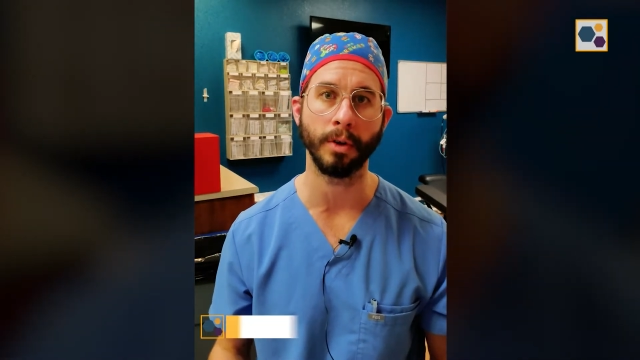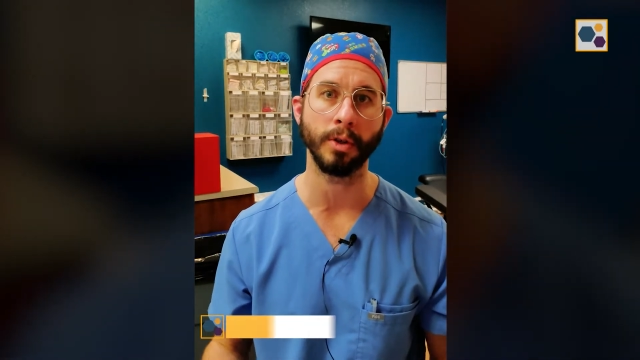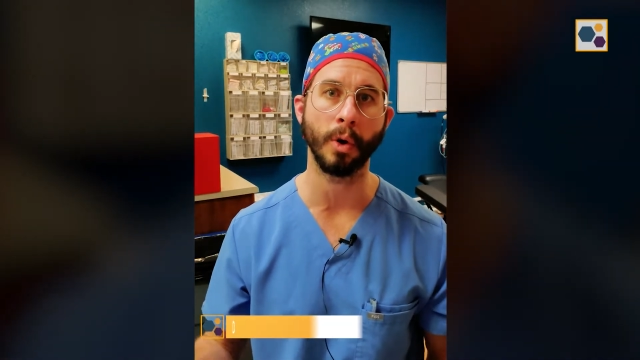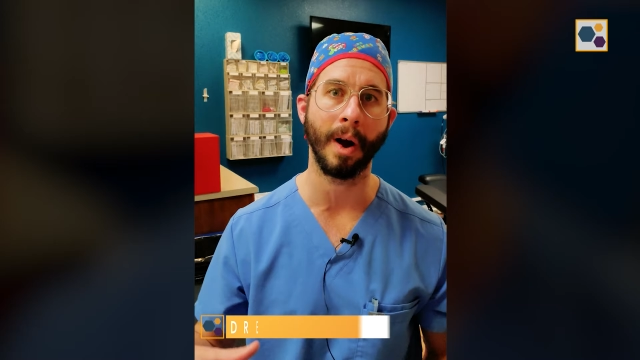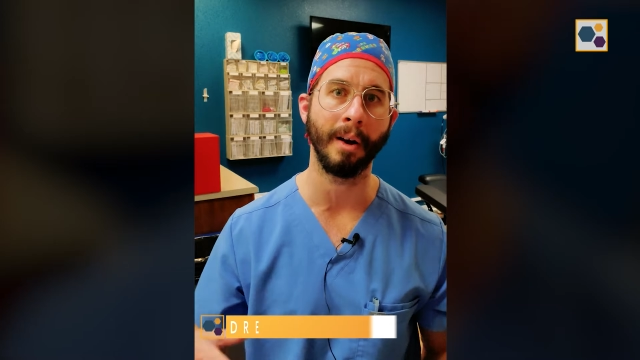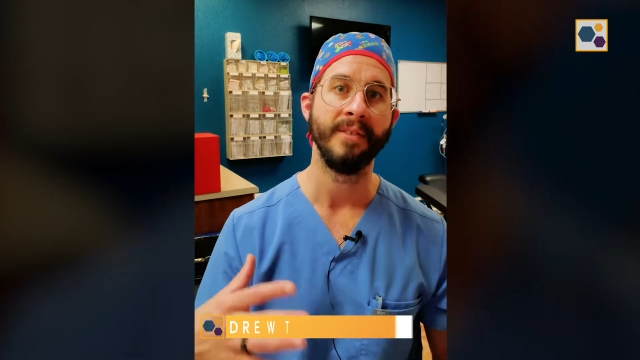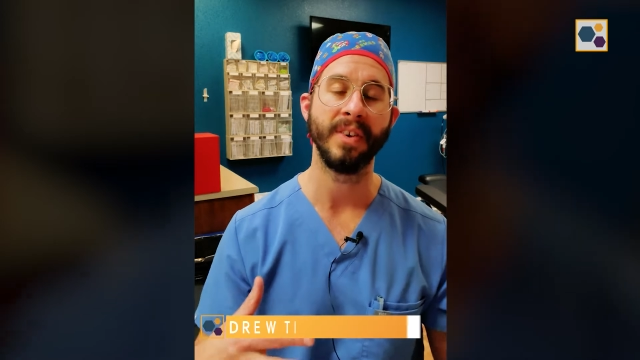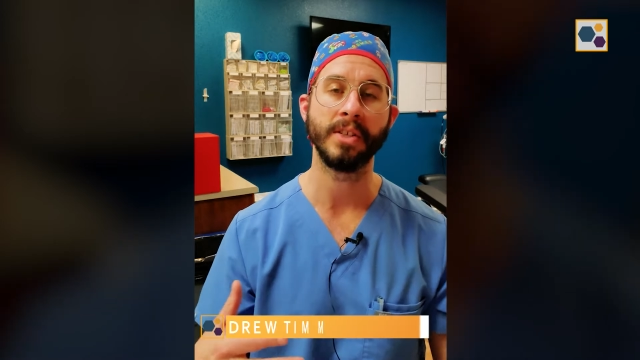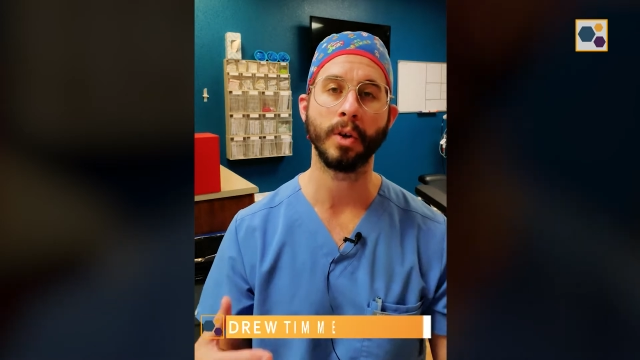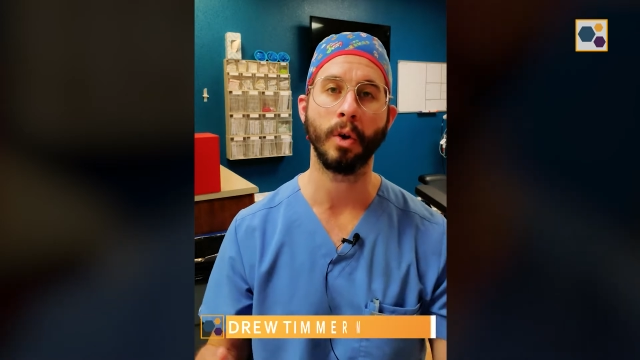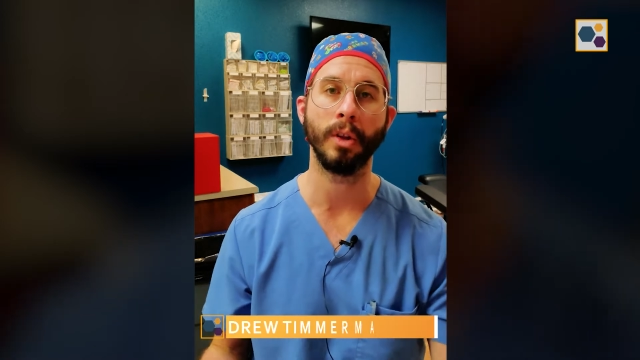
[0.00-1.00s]
And so our
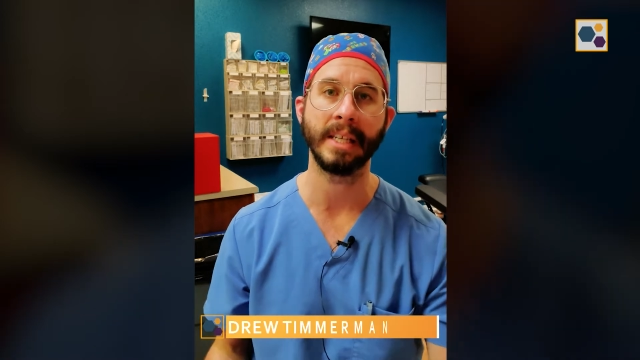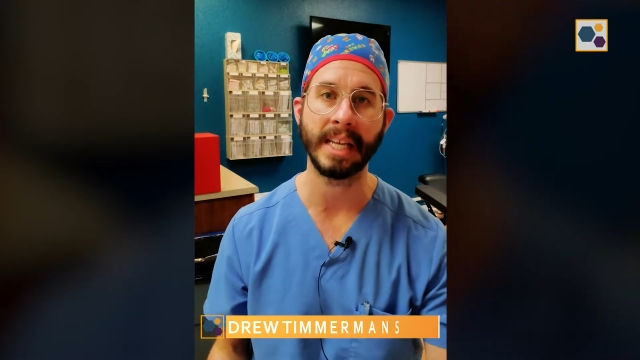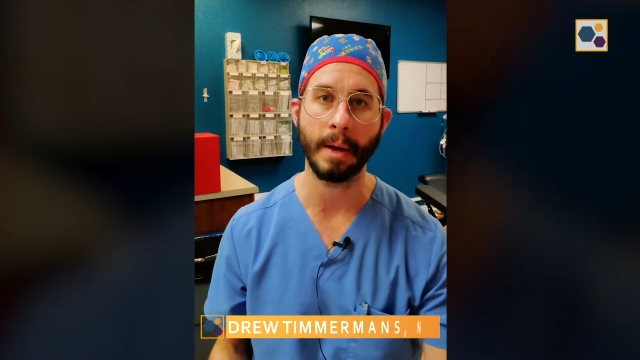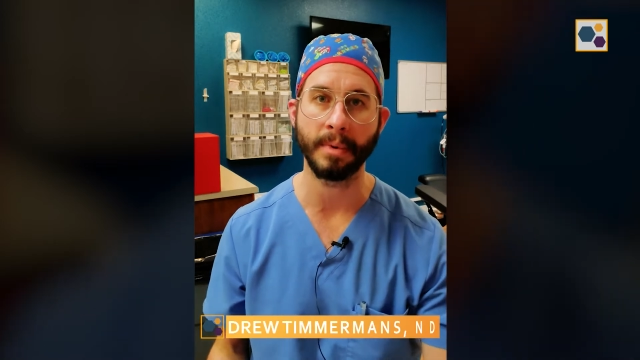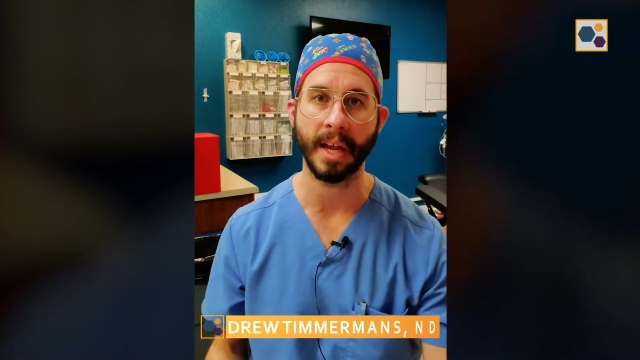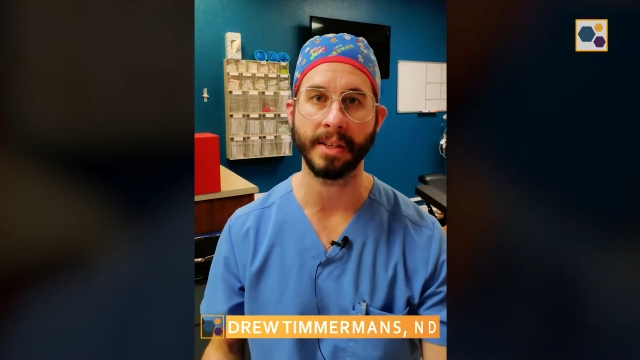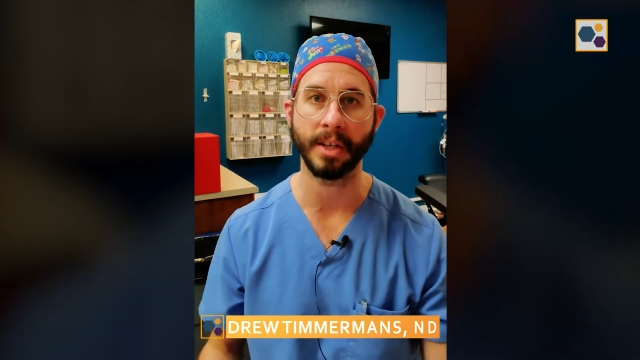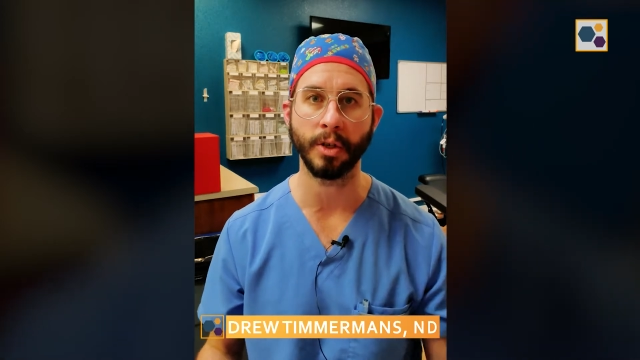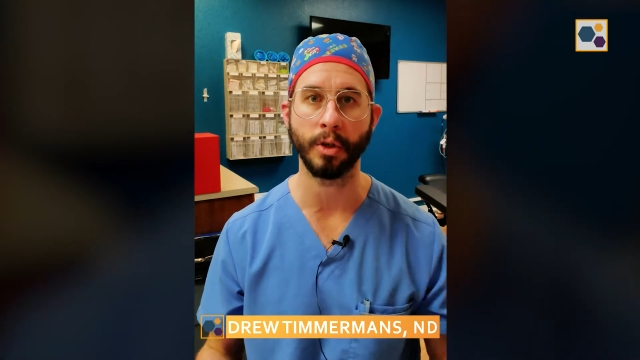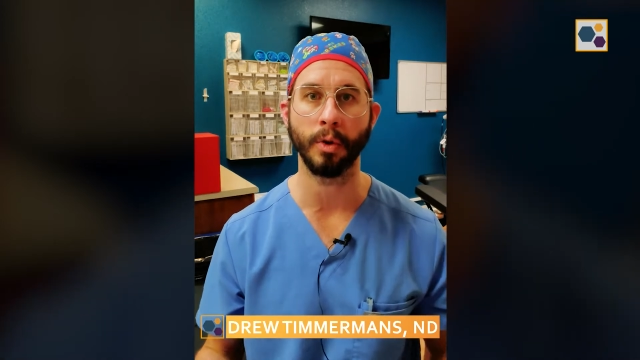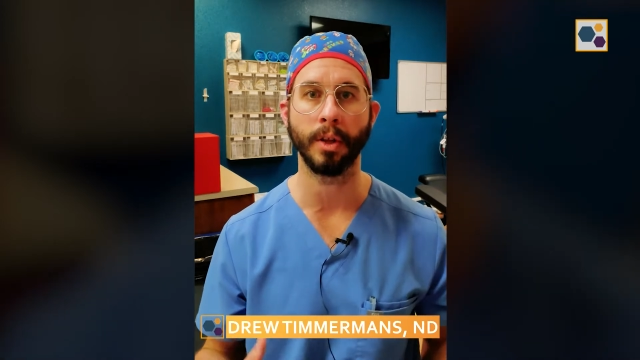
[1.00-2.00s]
physical exam
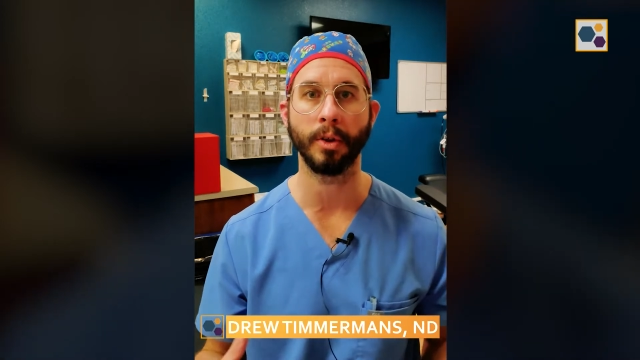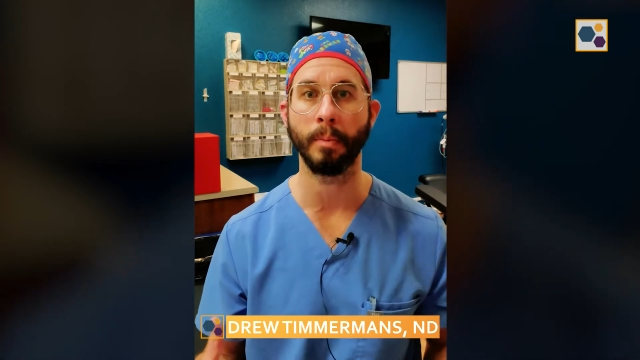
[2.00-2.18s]
testing showed that there